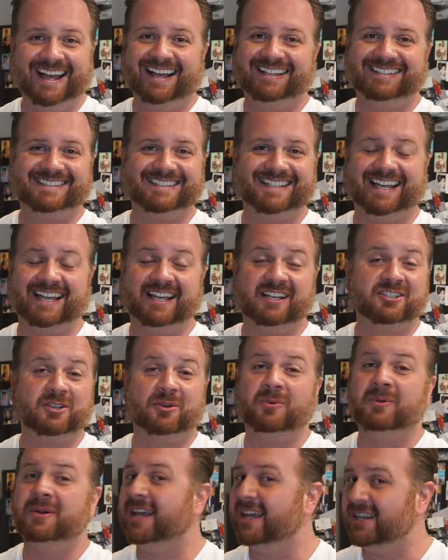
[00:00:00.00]
It's like,
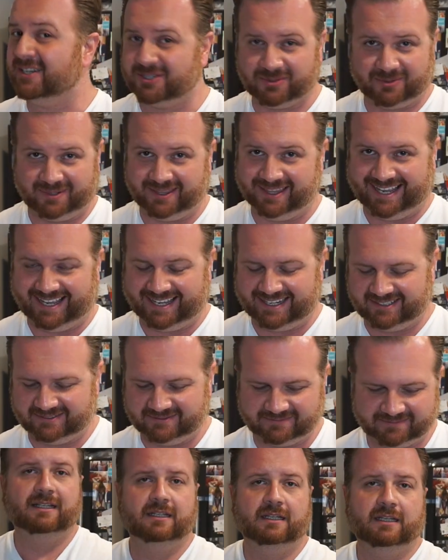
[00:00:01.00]
so we're not doing
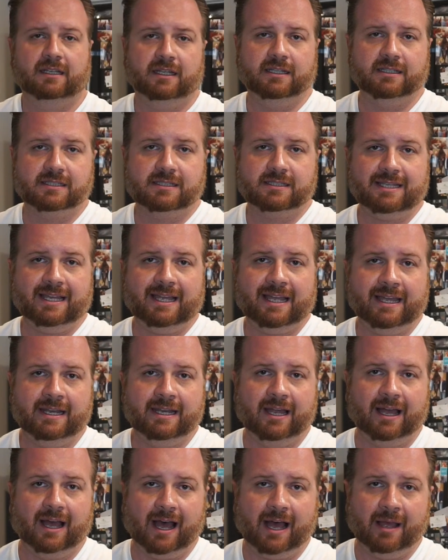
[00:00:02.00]
that. Instead,
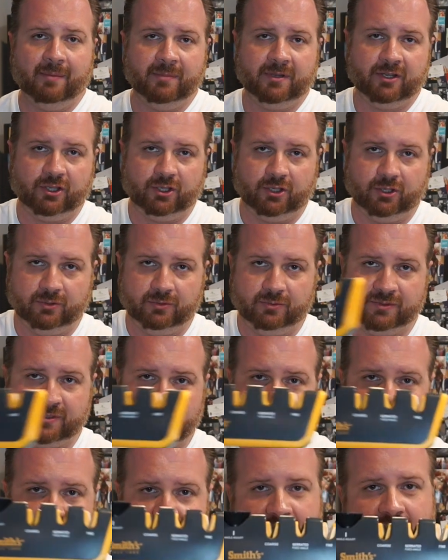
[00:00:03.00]
I'm gonna
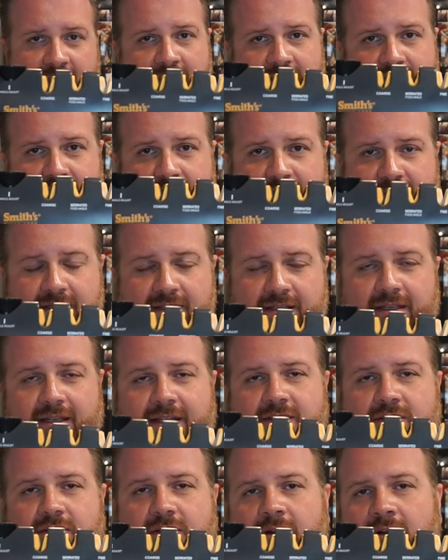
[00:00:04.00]
use this.
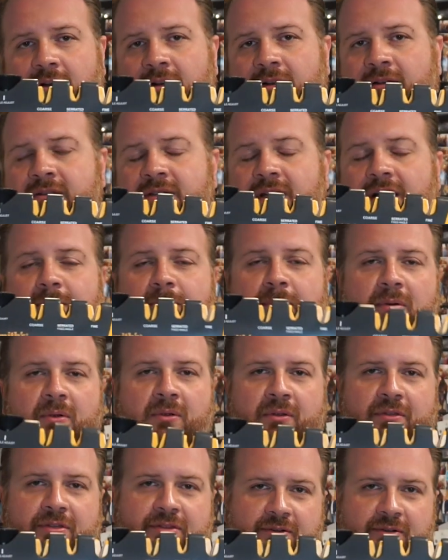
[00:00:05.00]
It's called a
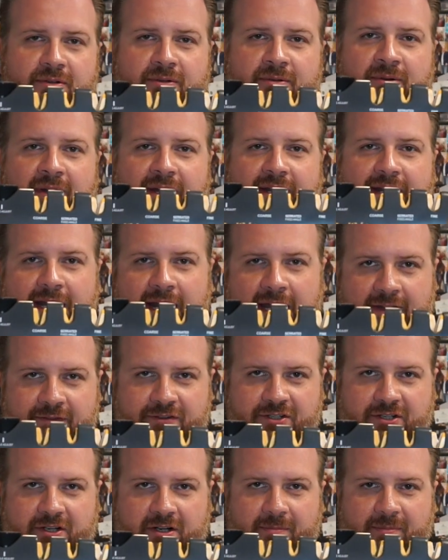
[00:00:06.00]
pull-through knife
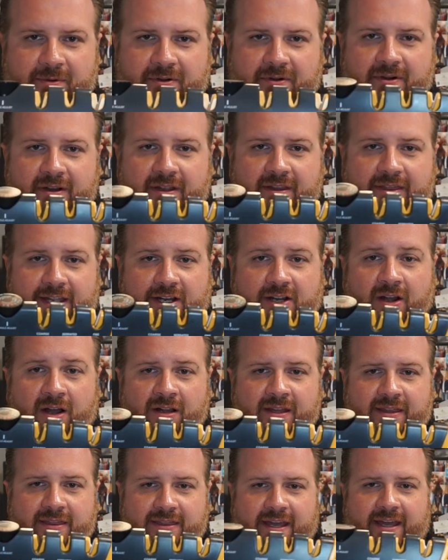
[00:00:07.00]
sharpener. They
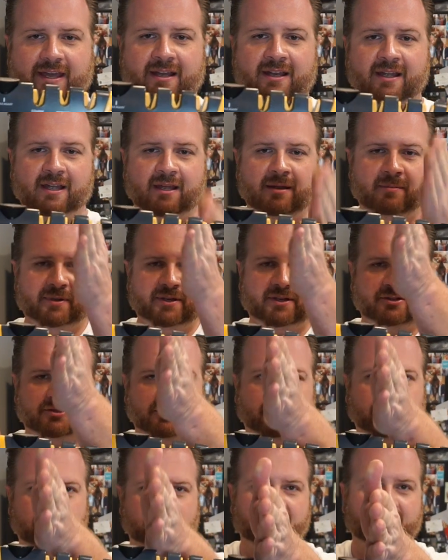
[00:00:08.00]
call it that because you
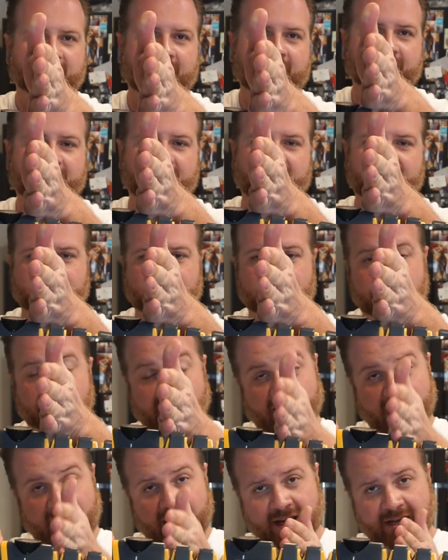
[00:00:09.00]
put your knife in there
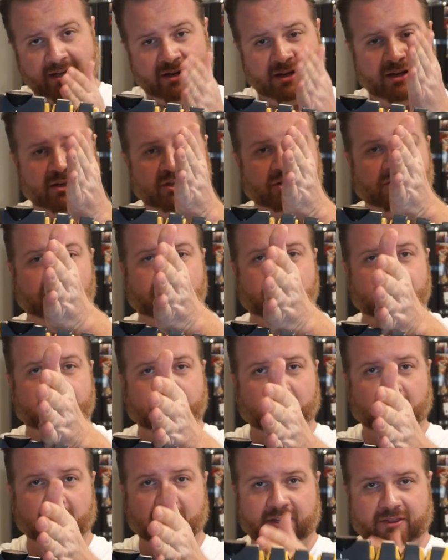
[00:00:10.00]
and you just
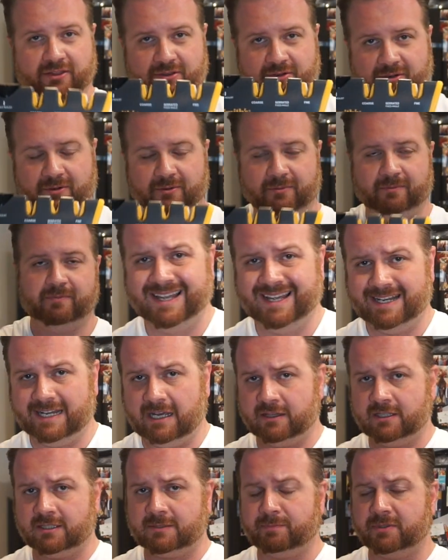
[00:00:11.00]
pull it through. Now
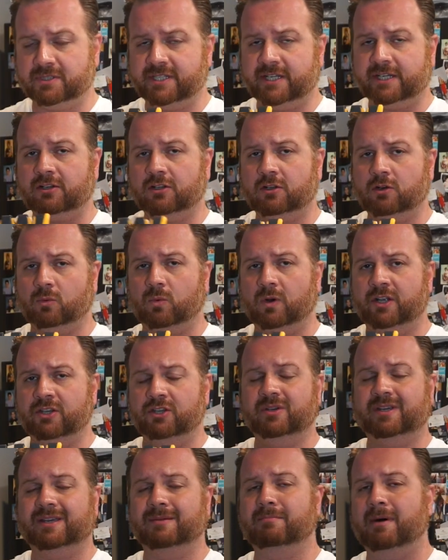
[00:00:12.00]
this particular one
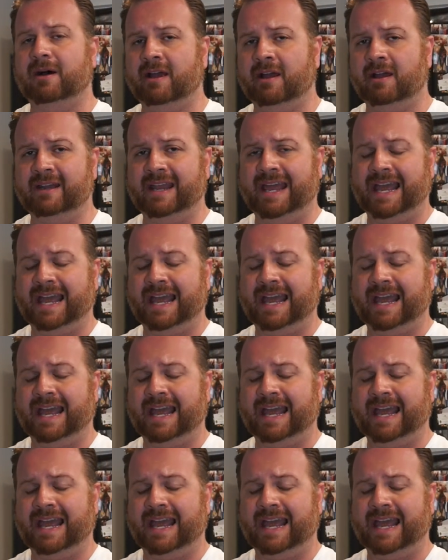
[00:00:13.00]
you can buy on